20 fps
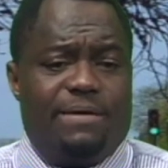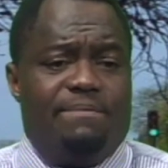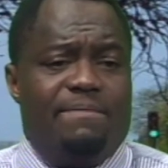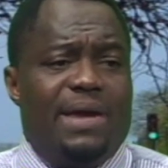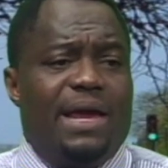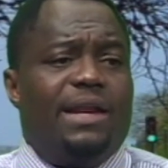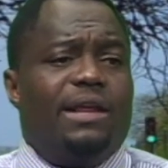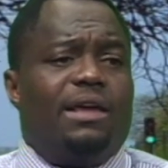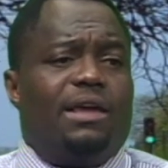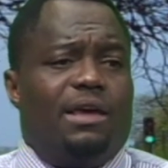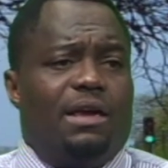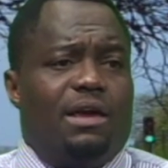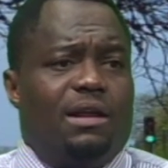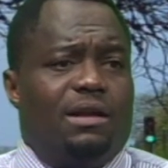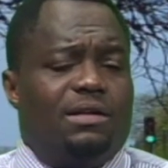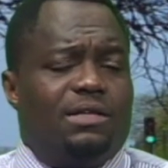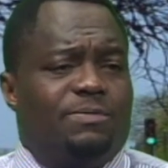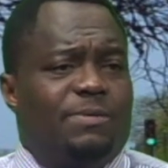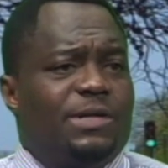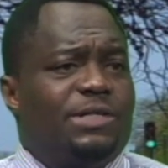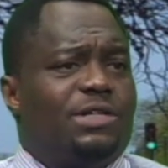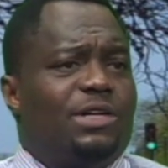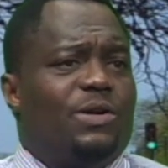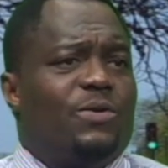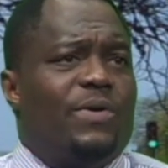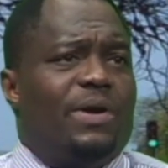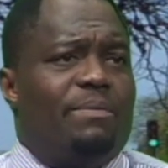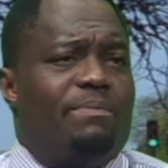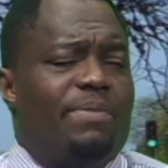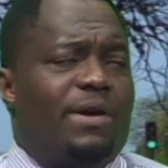Medicaid, especially
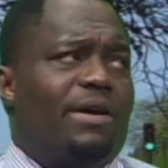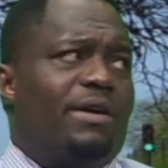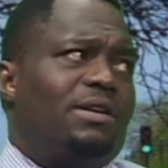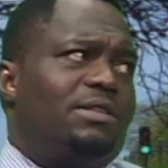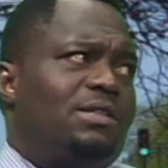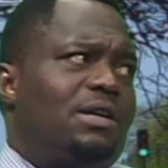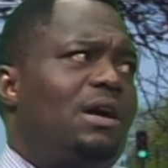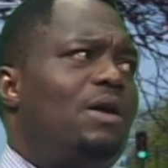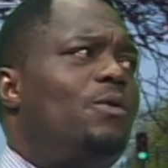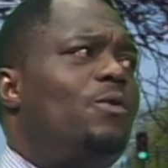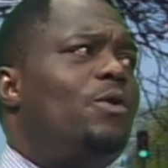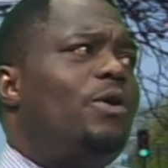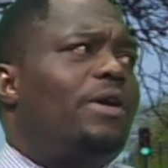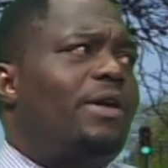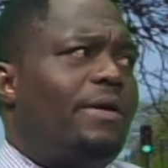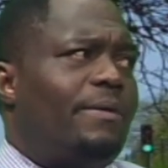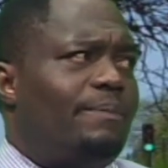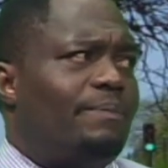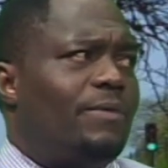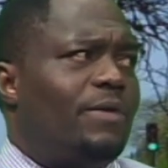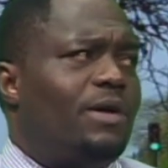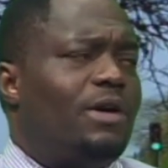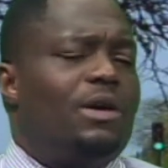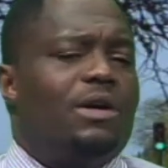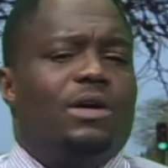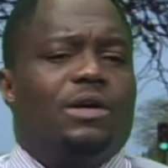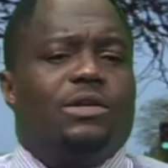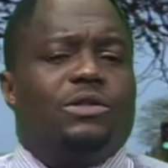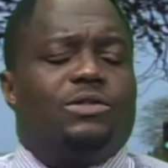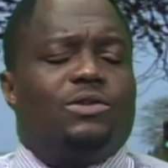when parents are working.
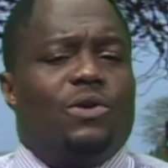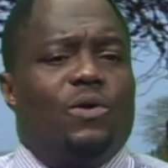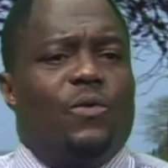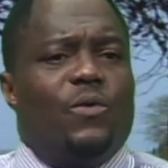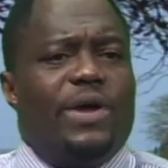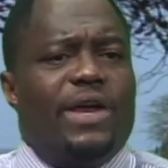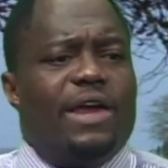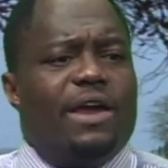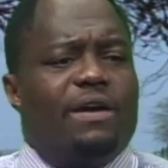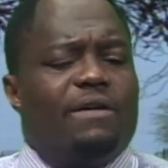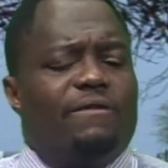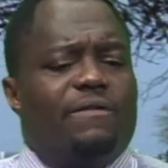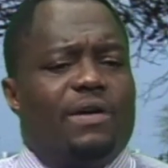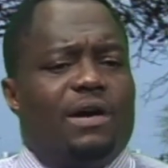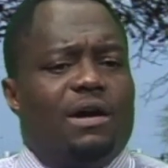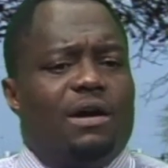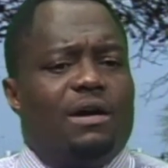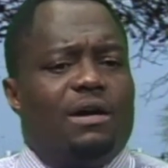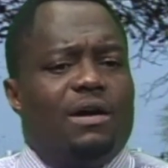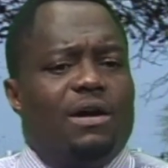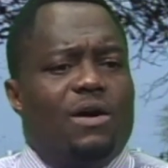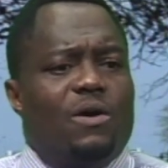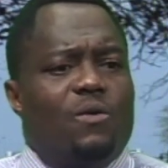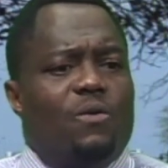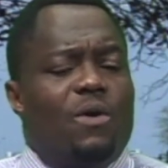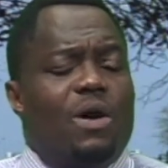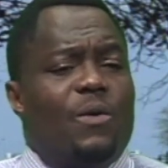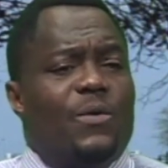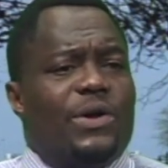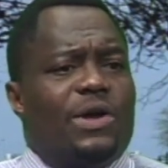Mm-hmm. So we have uh,
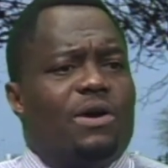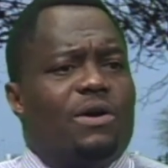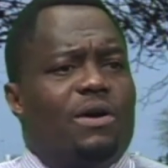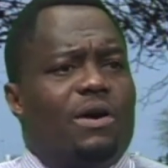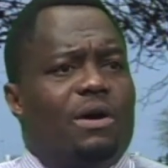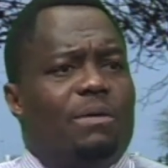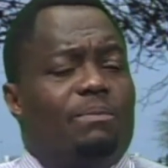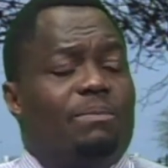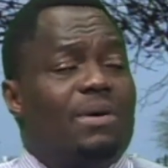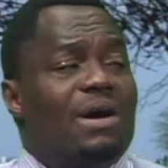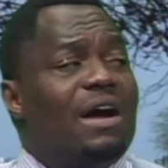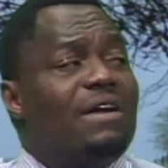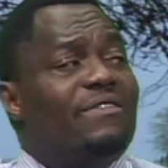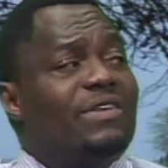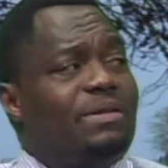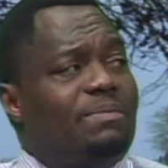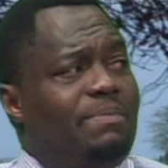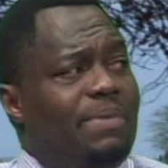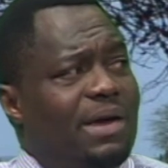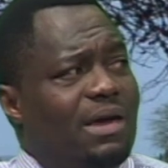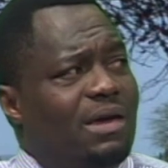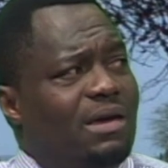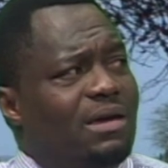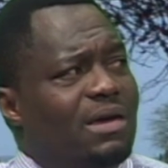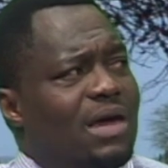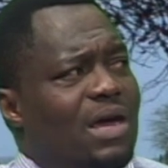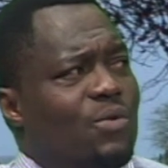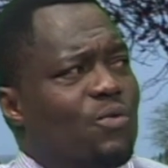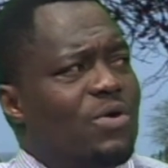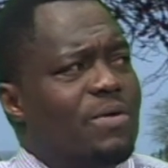what we call private pay,
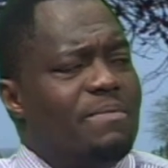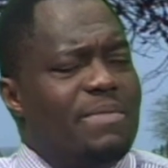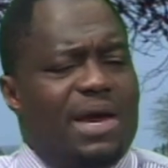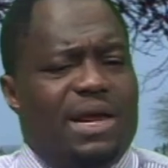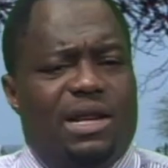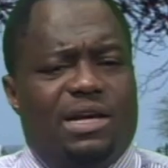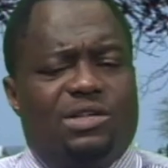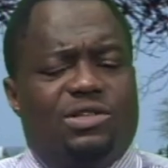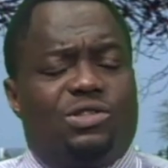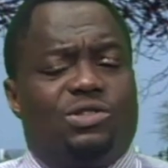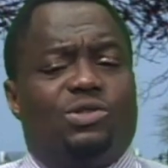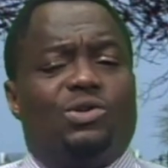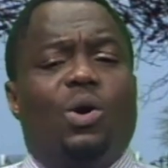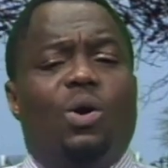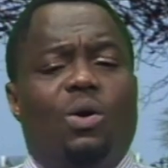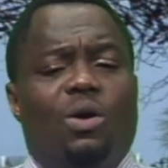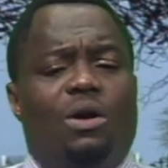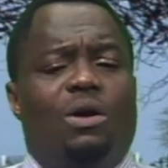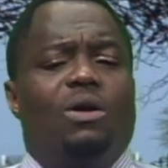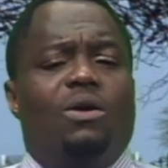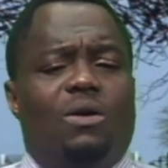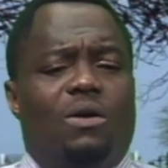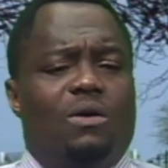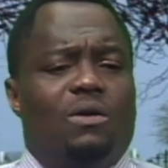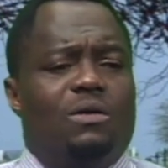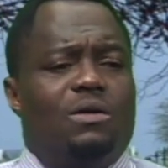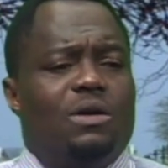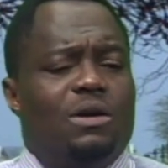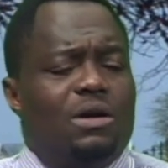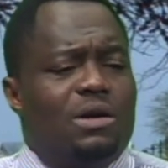and we made it so
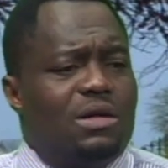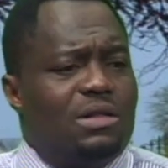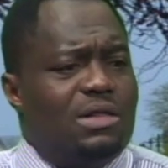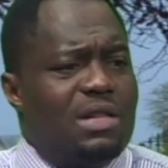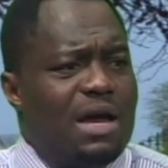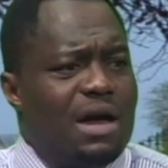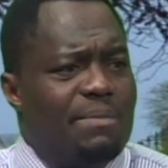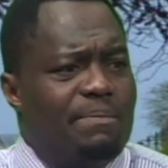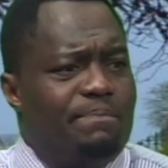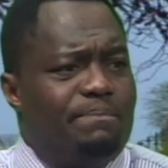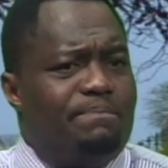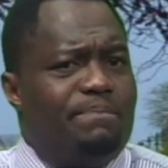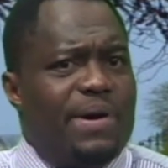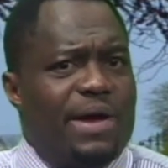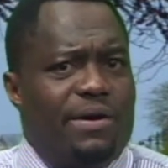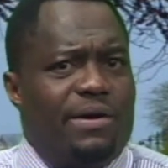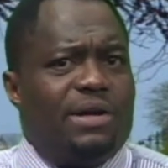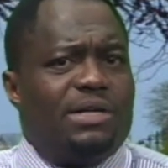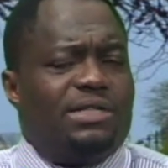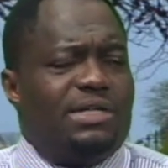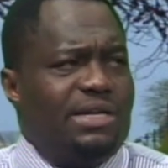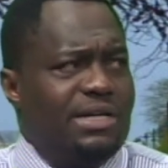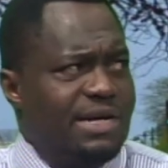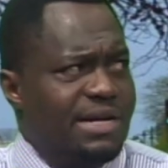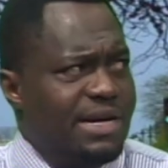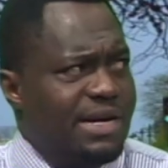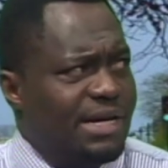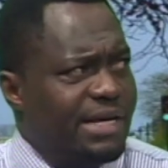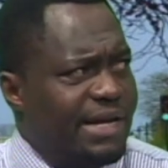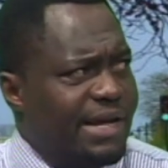low that parents
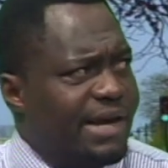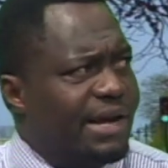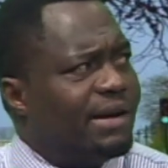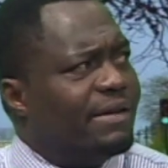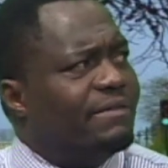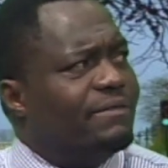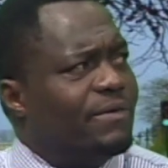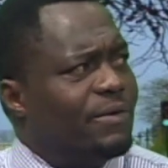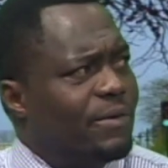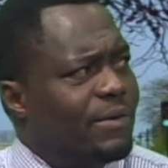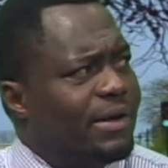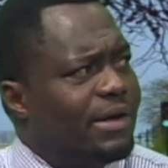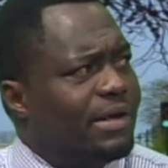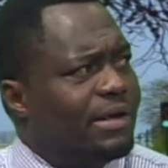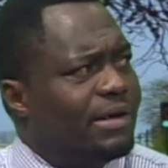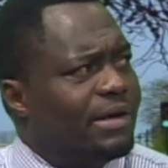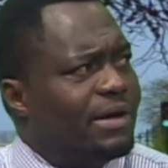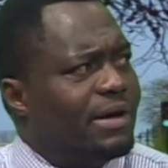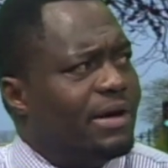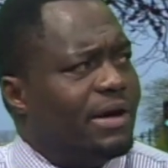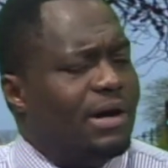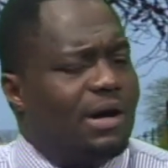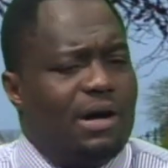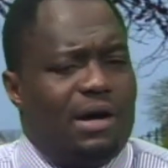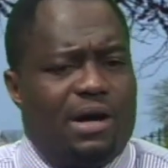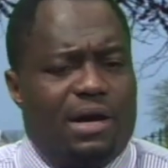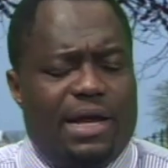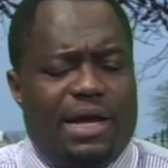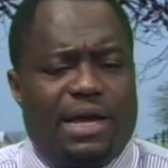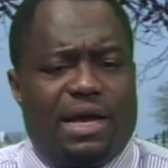in need they can afford it.
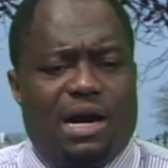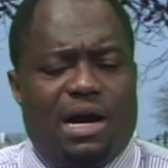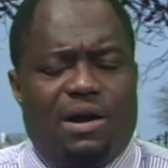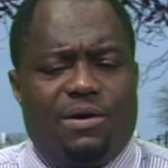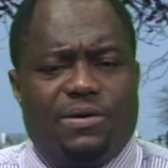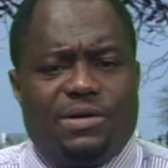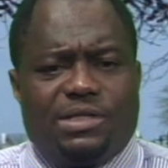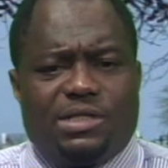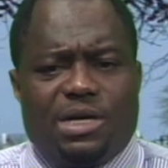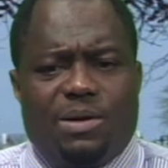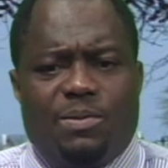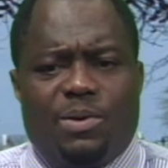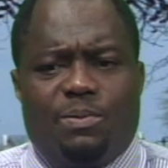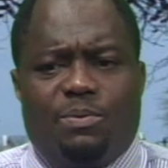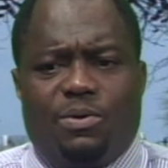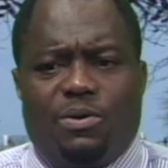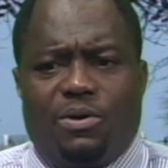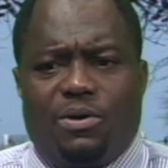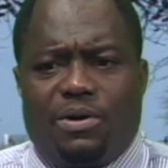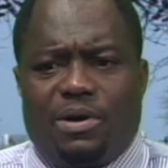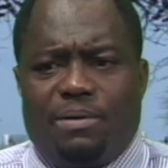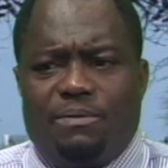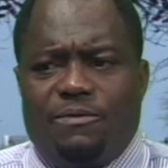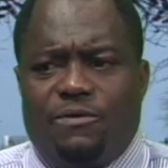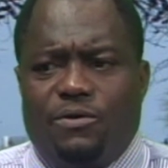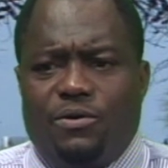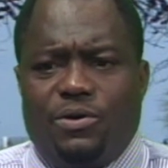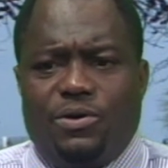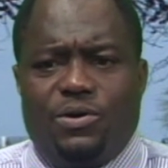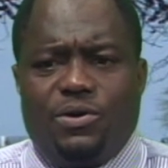Uh, like our summer program
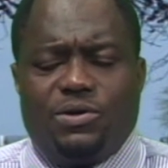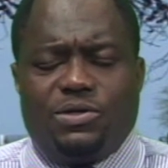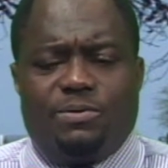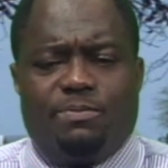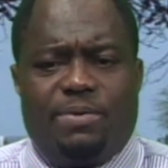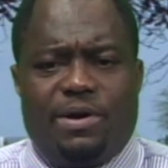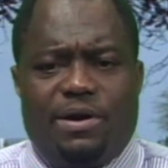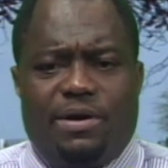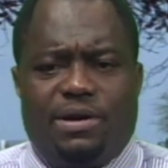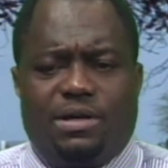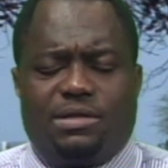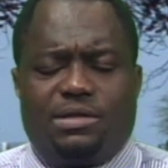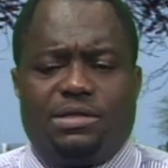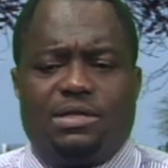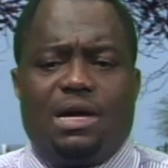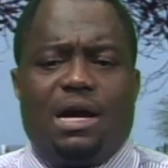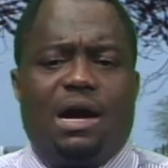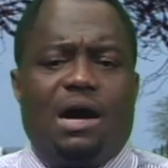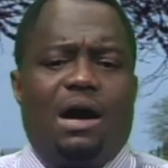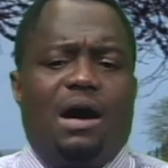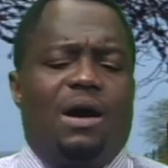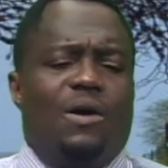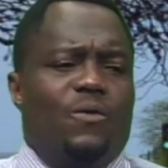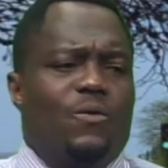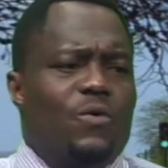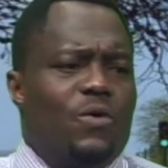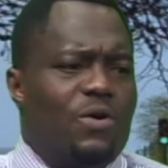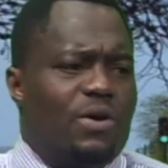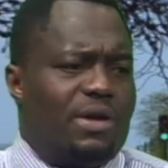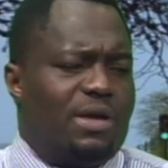for those parents that are
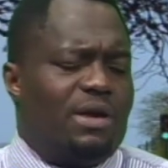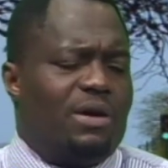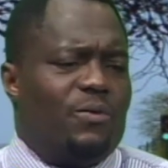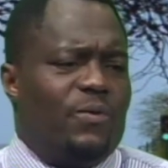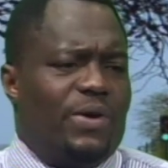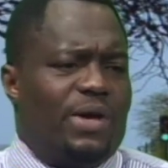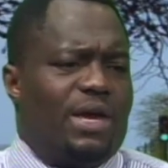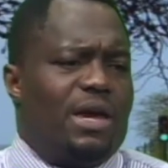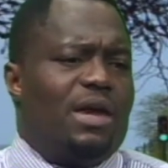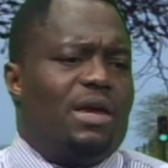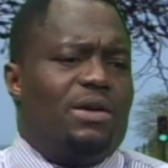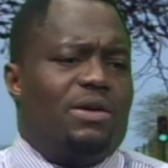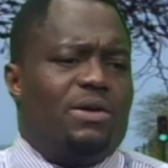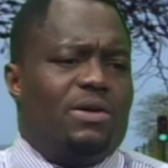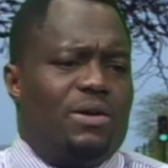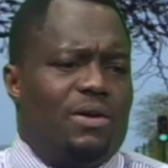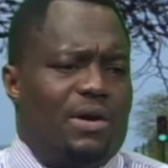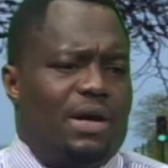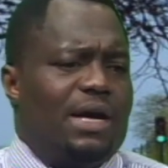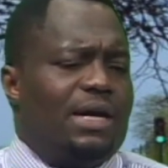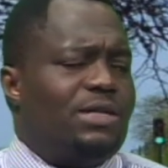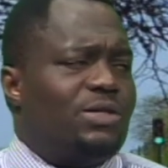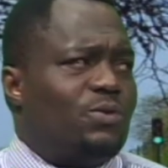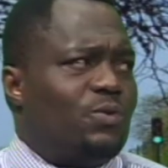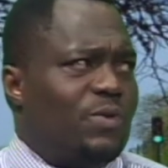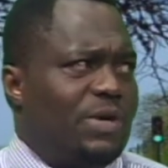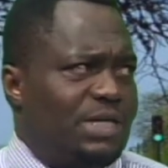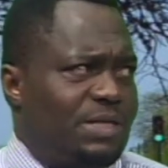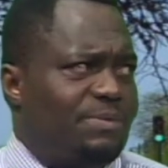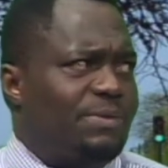working, we can utilize
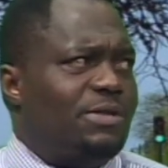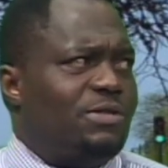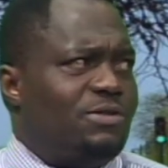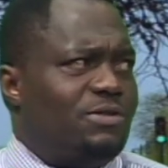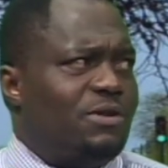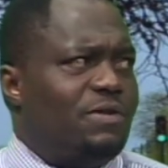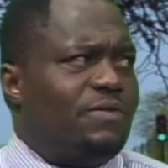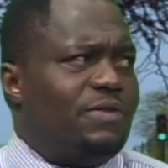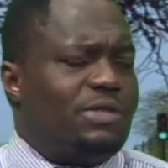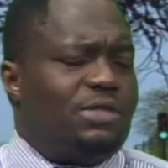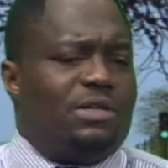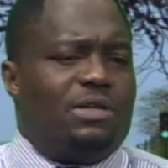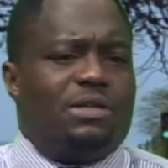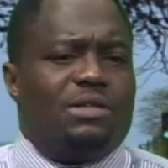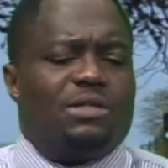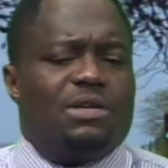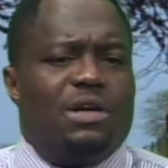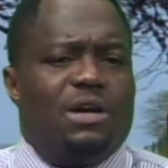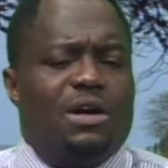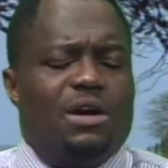respite services.